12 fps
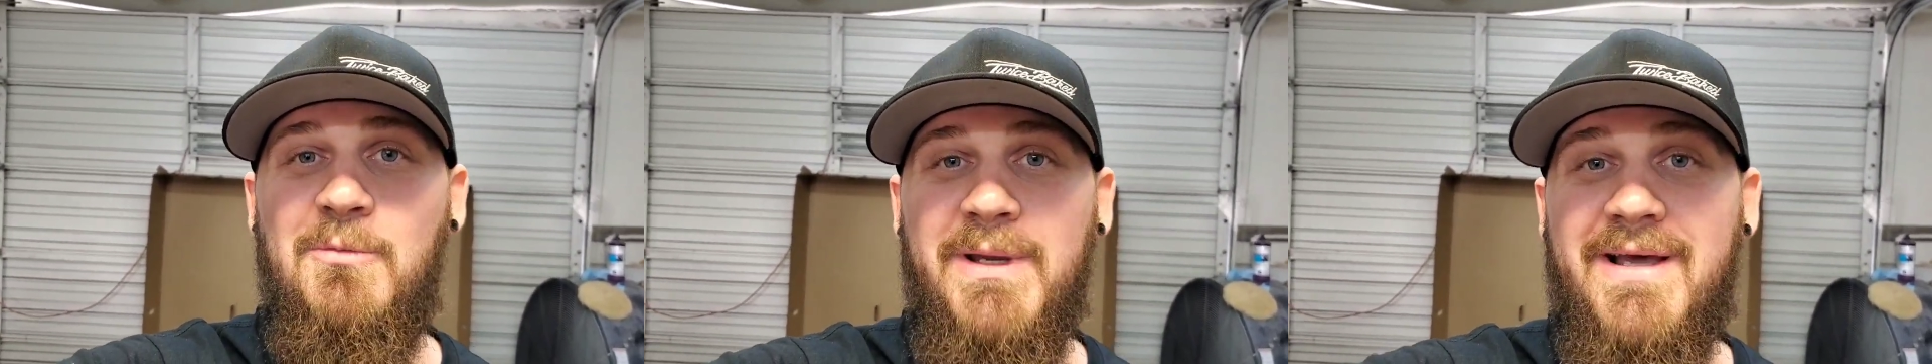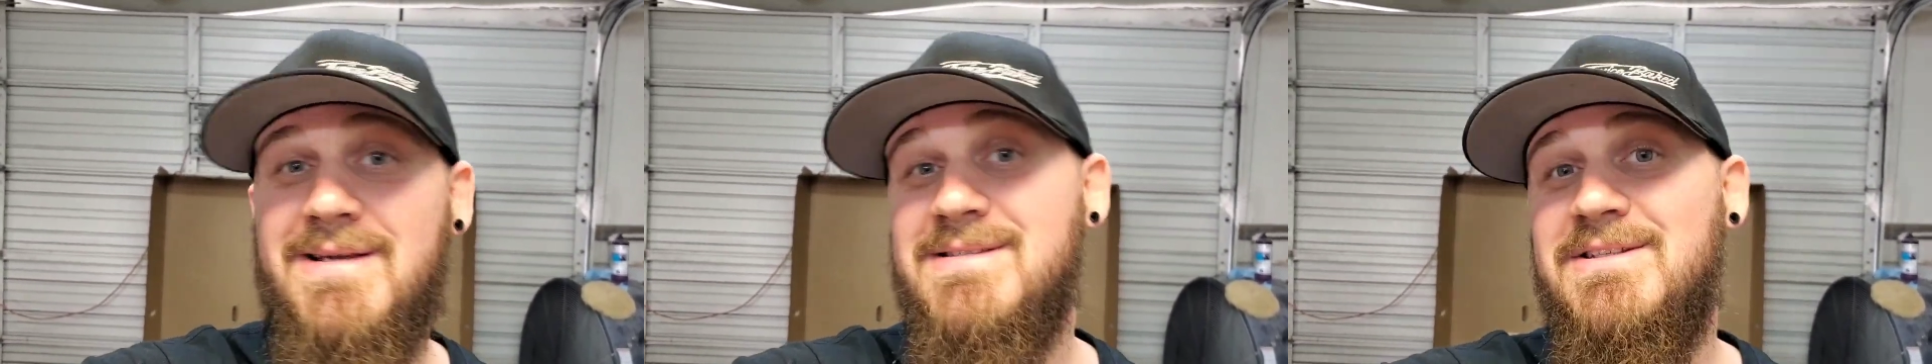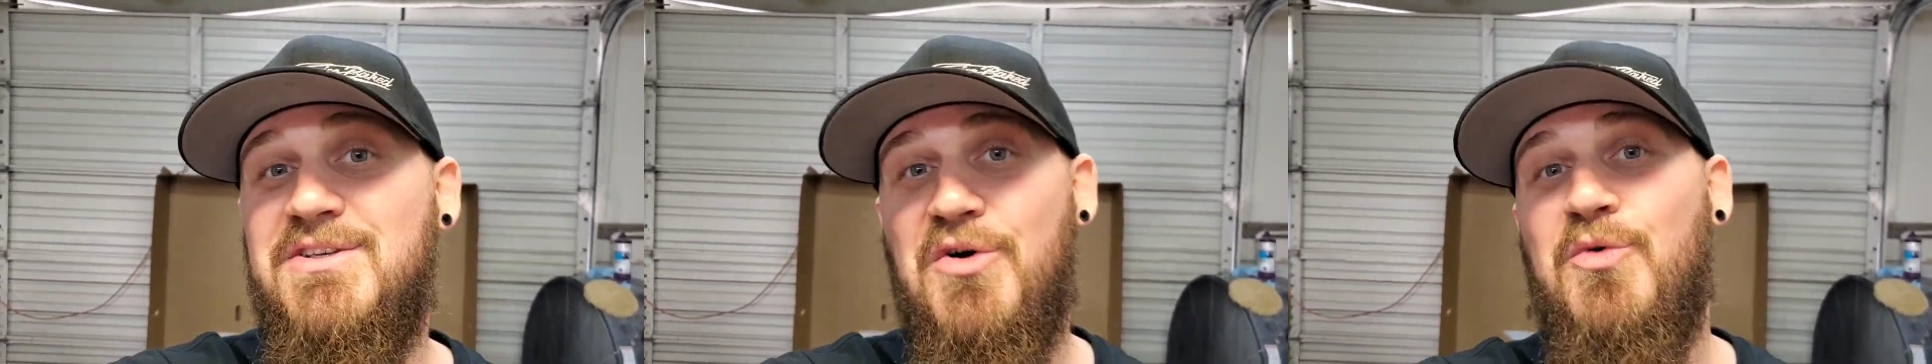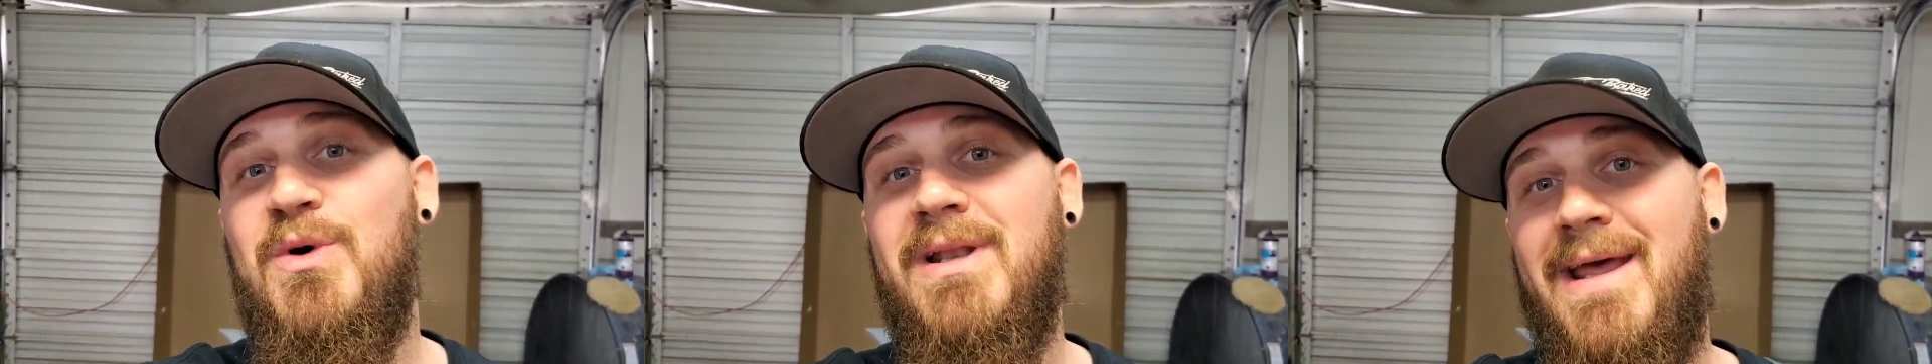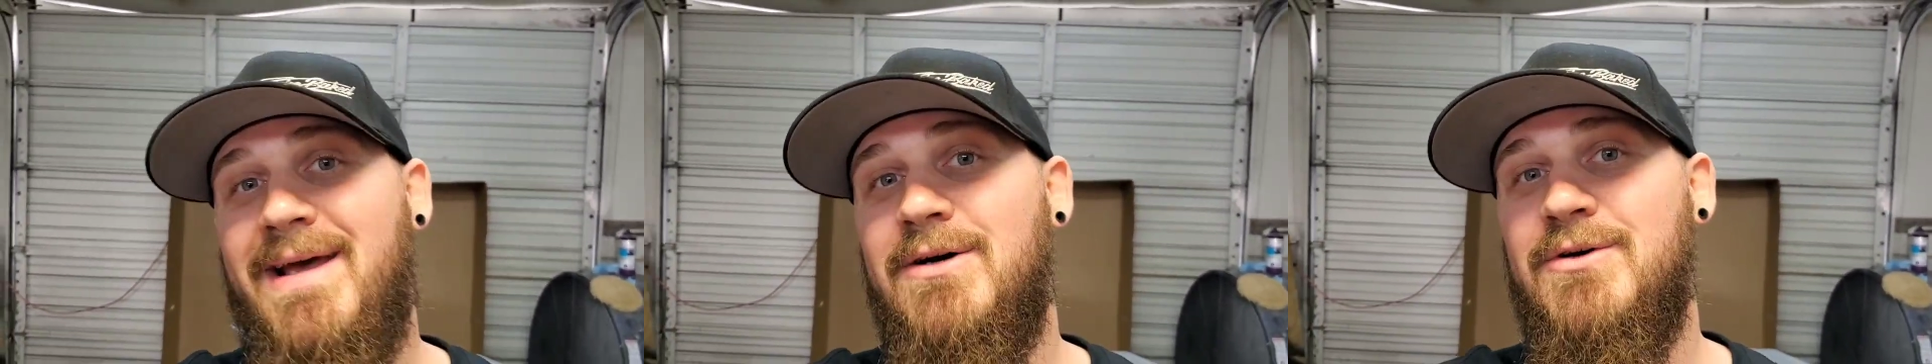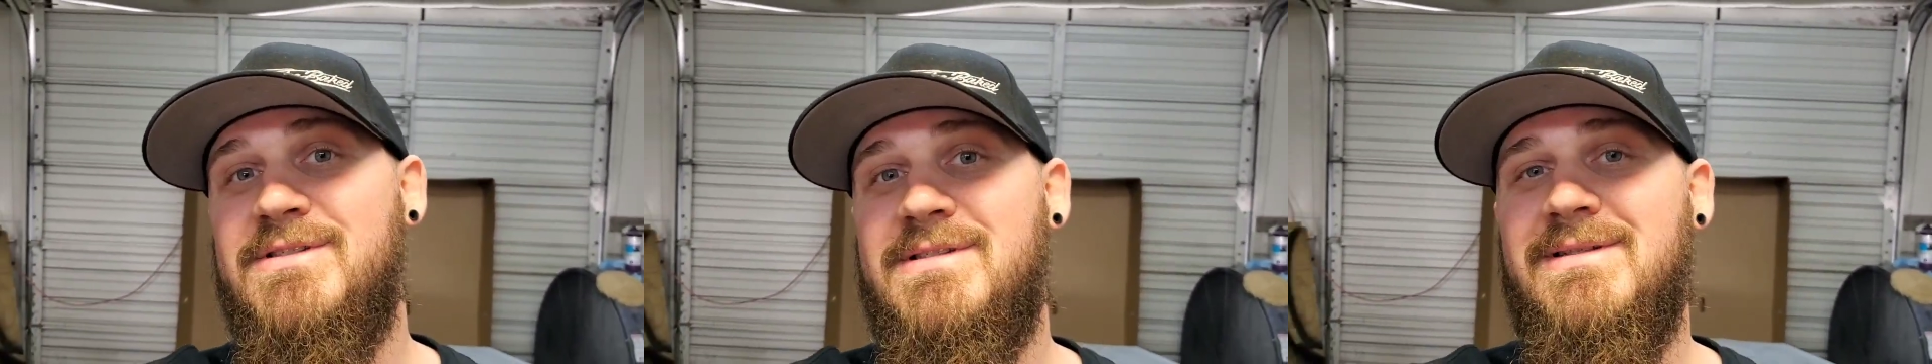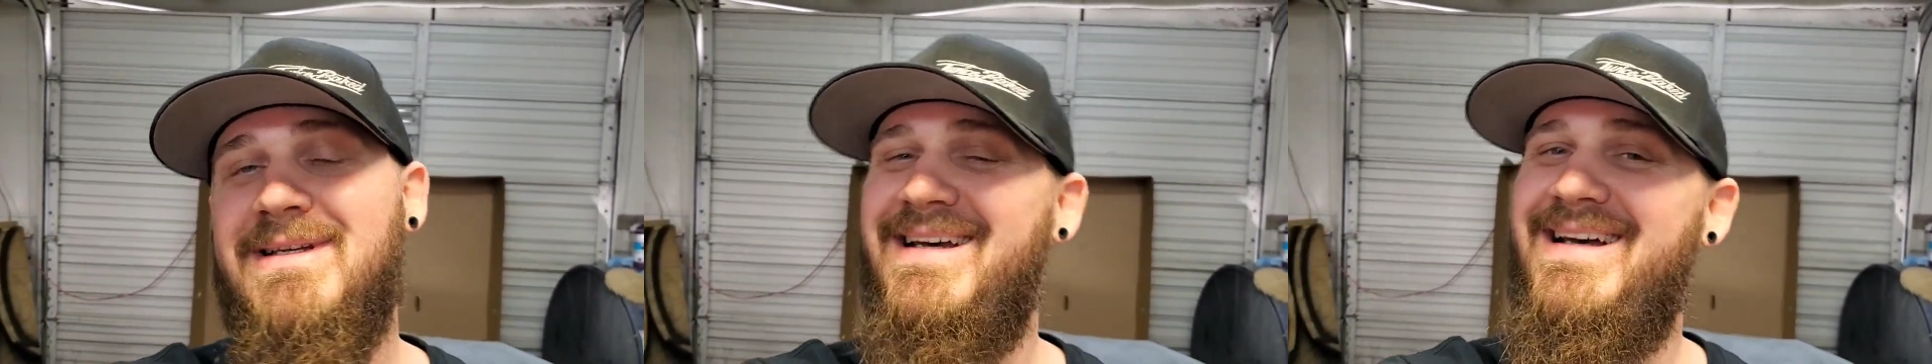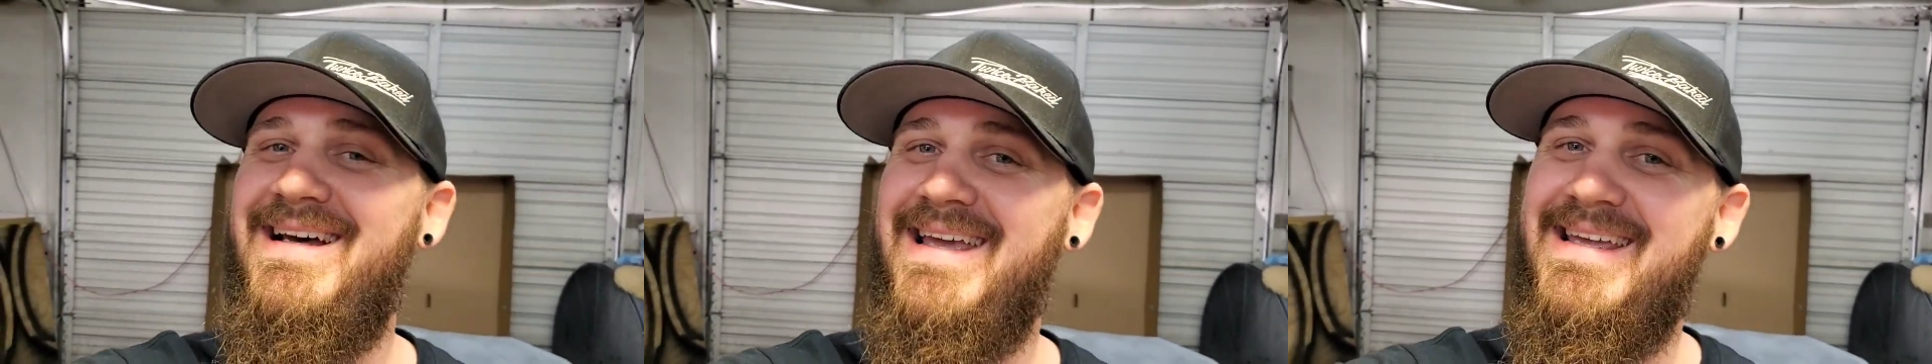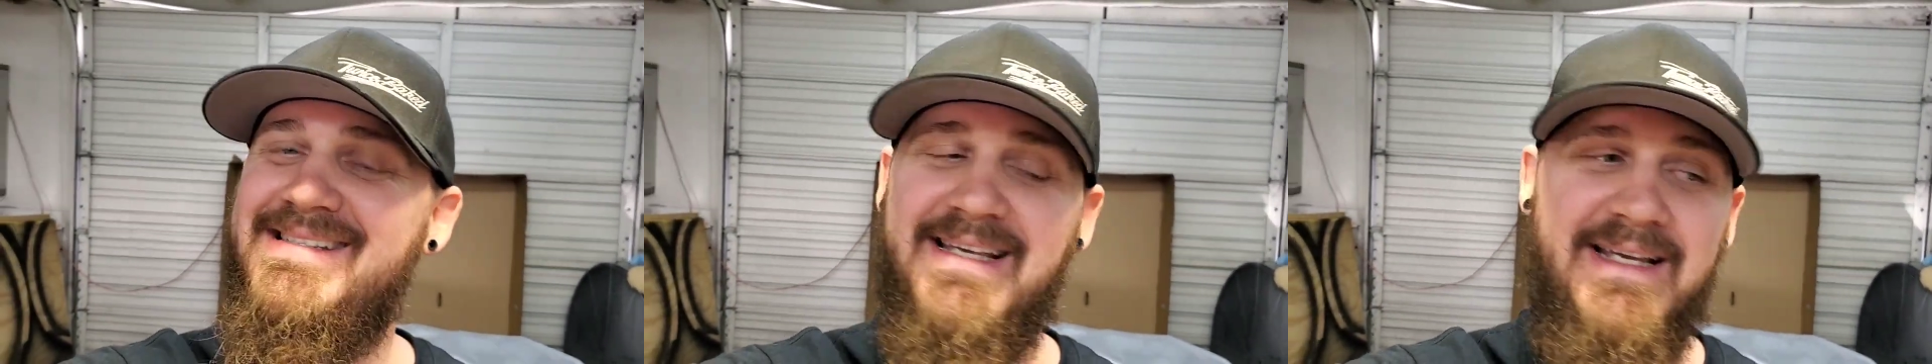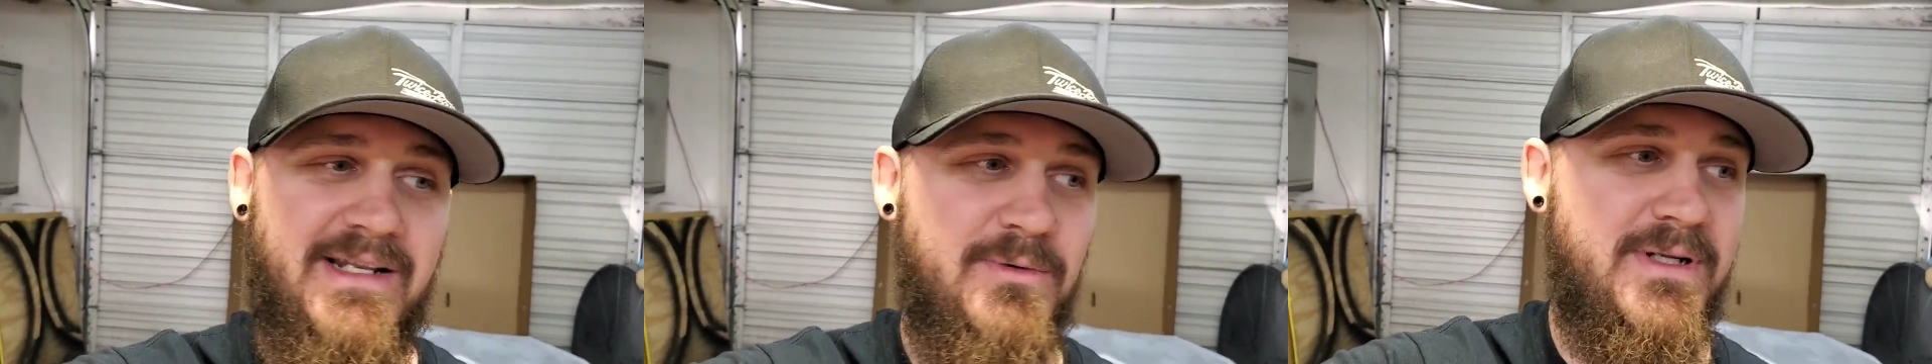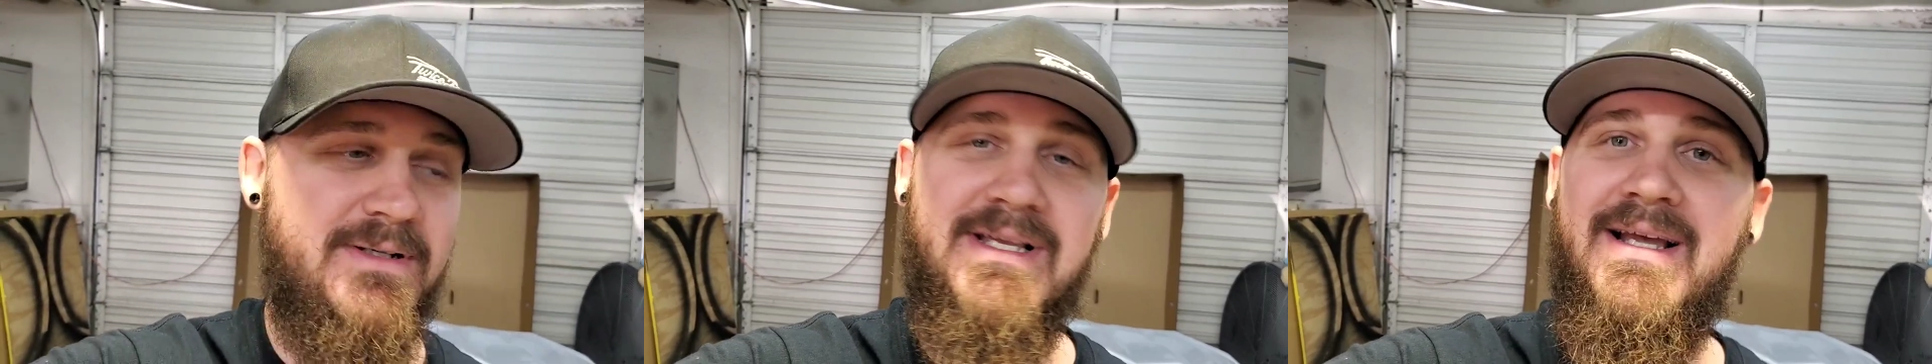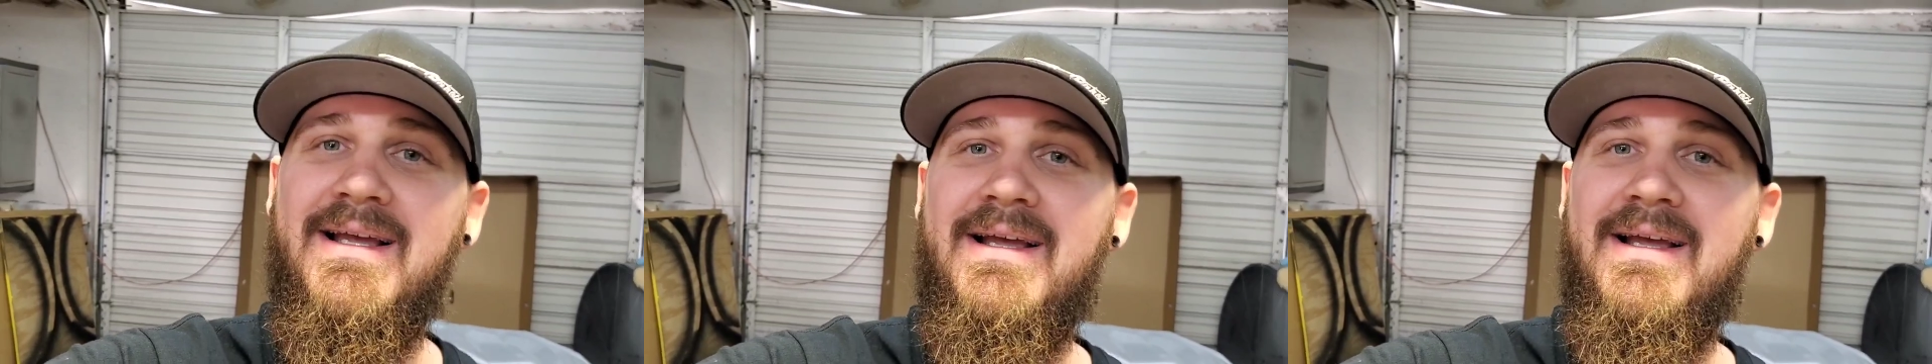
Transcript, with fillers: because no one else, I can't say anyone else.